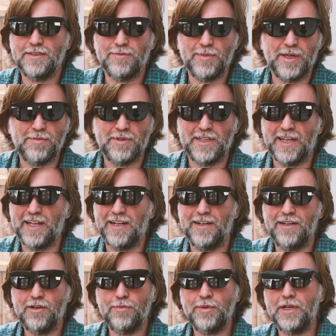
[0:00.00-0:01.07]
You maybe get a
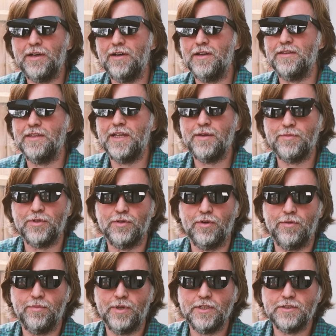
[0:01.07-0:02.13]
little bit higher than that, but
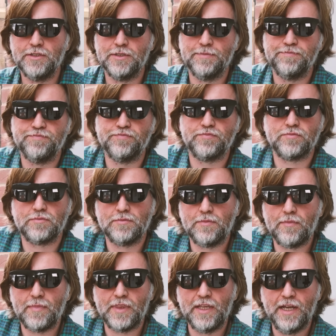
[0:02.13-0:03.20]
not much
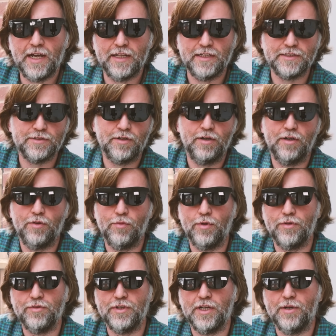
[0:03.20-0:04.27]
and it's got a
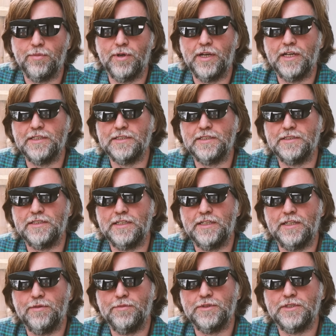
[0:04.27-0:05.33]
one terabyte SSD
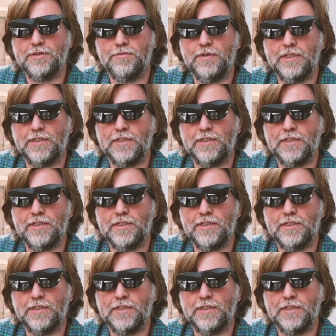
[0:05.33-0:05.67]
in it, which is